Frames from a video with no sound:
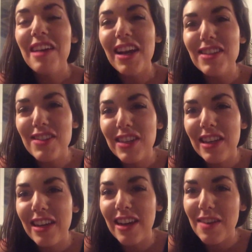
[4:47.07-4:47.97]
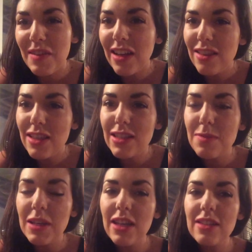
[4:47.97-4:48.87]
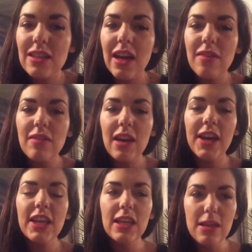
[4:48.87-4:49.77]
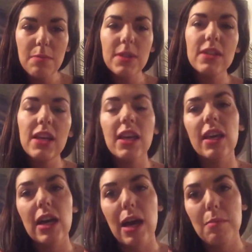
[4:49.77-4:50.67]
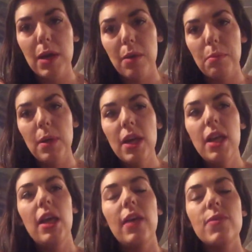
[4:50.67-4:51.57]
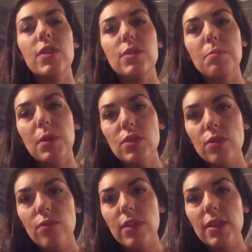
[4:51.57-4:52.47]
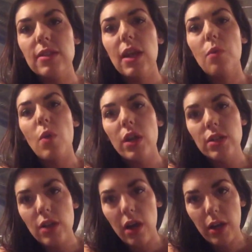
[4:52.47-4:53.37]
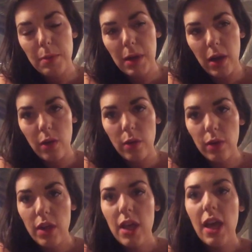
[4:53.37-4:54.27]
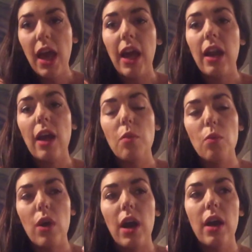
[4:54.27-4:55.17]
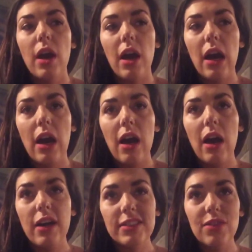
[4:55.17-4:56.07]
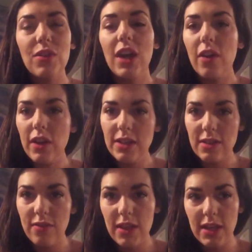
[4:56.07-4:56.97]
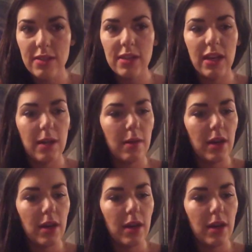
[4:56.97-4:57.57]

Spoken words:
passionate about this, because I keep seeing it come up. And there's a bunch of things that I want to talk about, and different areas of this, and